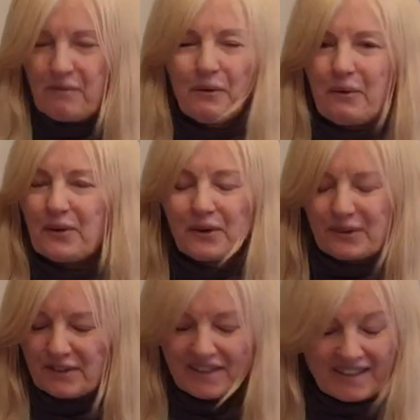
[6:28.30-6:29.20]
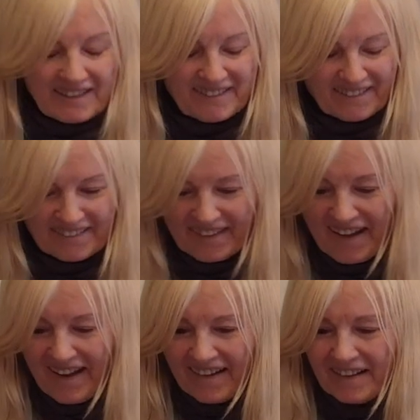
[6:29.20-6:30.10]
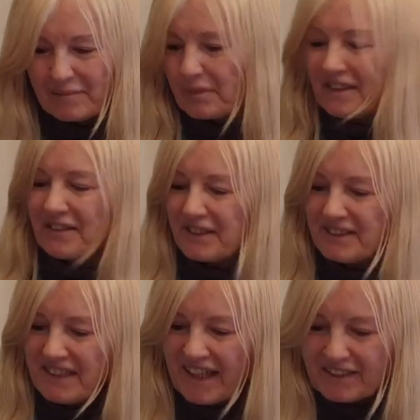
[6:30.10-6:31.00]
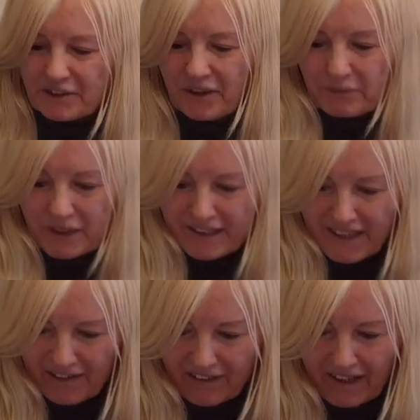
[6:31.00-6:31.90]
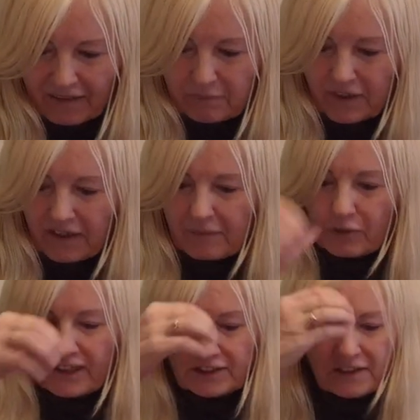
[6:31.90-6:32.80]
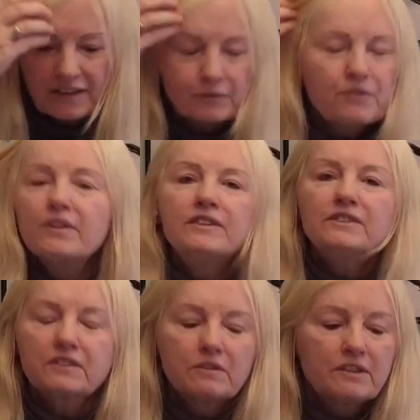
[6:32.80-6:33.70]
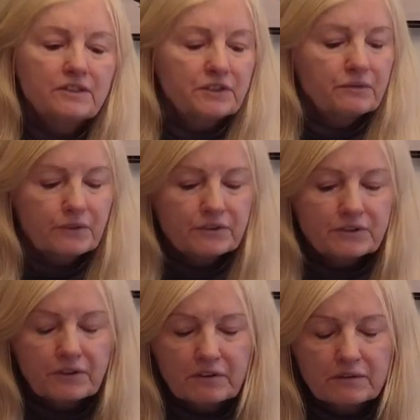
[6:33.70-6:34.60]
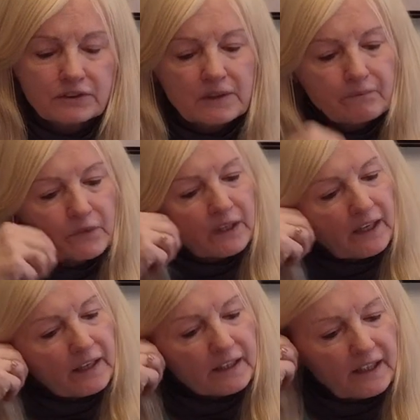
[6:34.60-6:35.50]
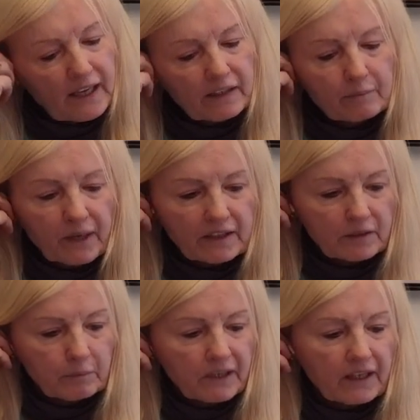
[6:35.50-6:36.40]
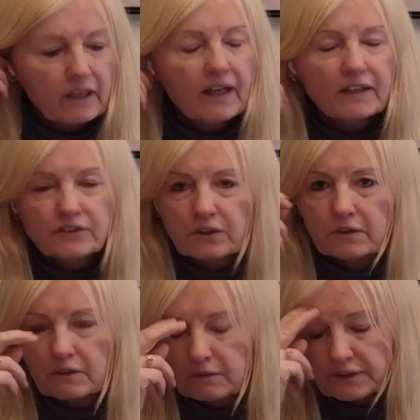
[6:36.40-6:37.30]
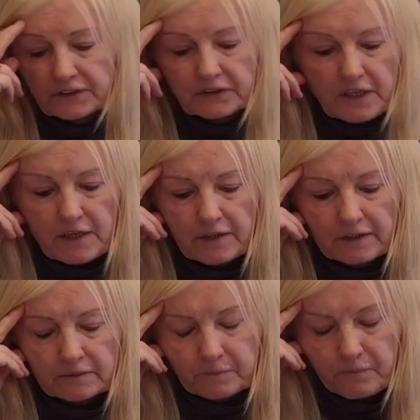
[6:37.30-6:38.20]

Won't go into that. But anyways, yeah. So right now I'm wrestling with these different stoves, and again, my Soto isn't here